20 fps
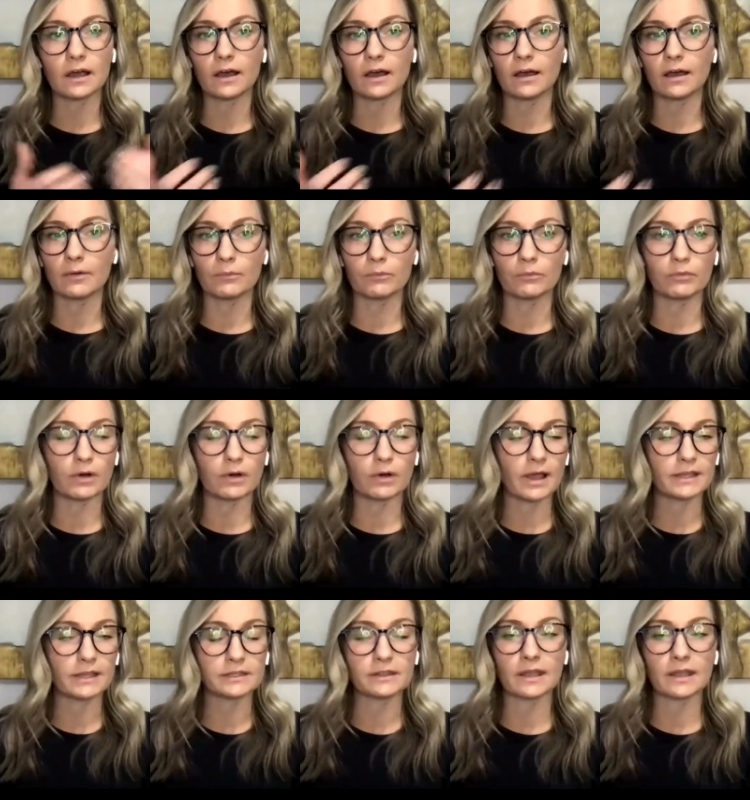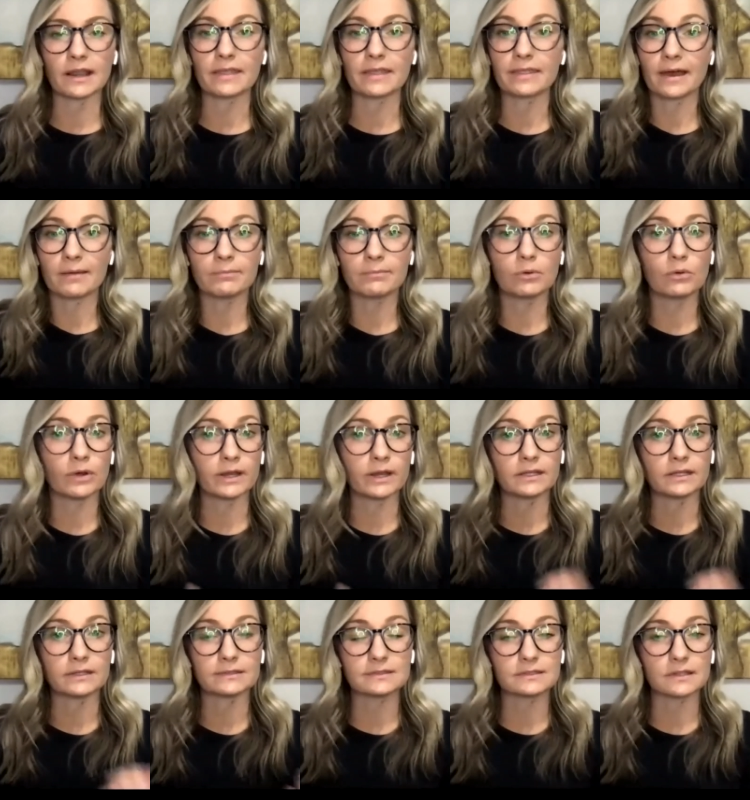And then at that
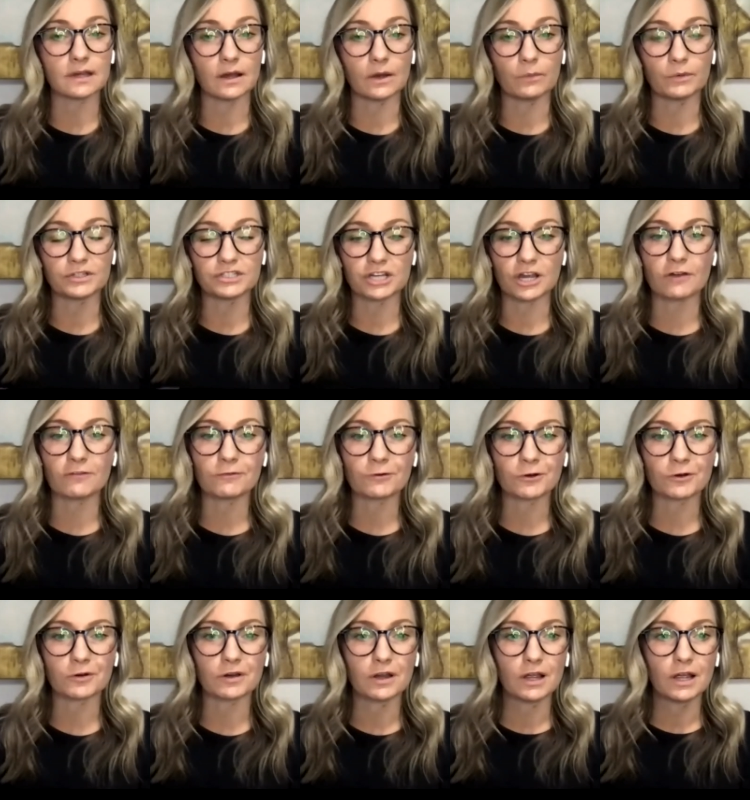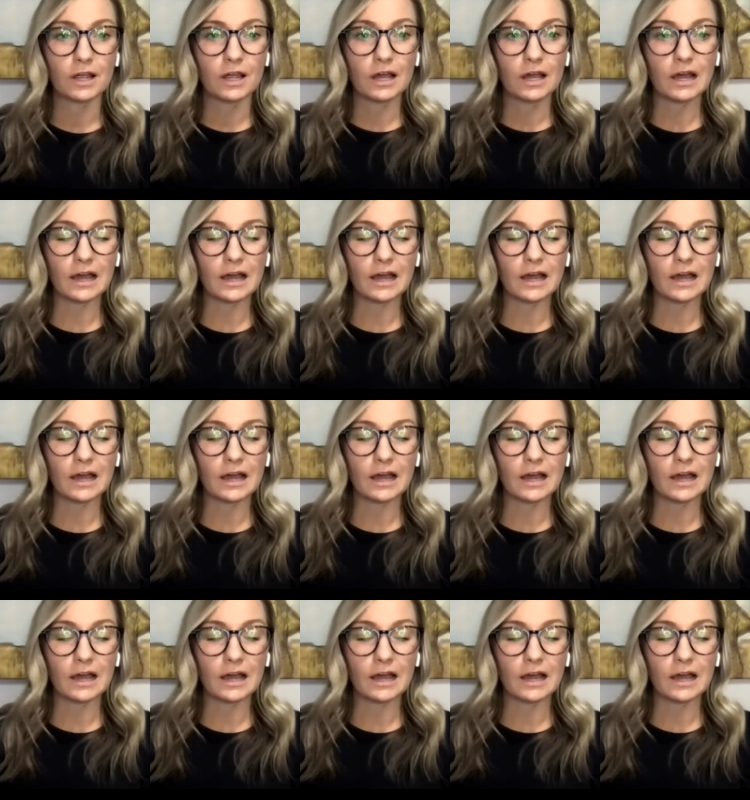point, it's whichever